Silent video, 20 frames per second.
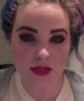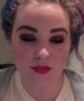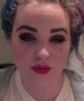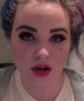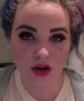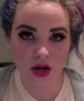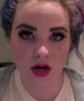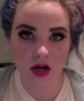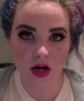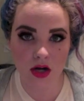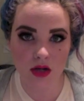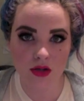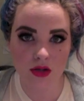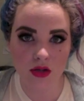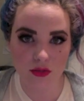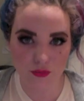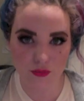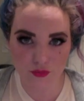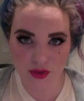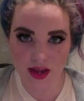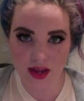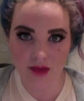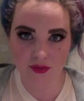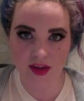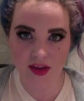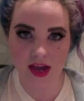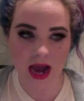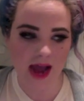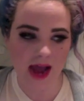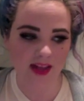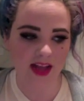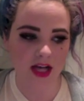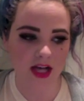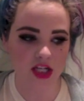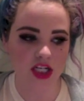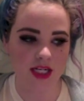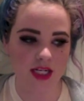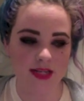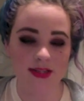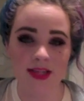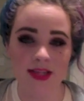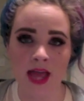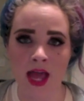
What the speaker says: for fake eyelashes.